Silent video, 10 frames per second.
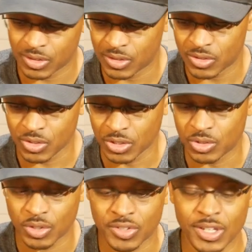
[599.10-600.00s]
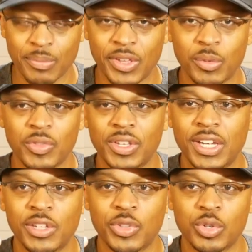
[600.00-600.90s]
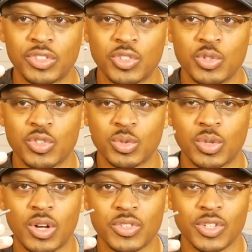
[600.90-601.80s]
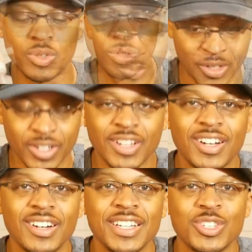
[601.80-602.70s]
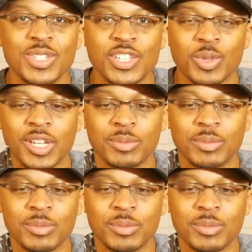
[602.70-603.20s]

So you can do the same thing with the 832 screw also. All right, so next we'll come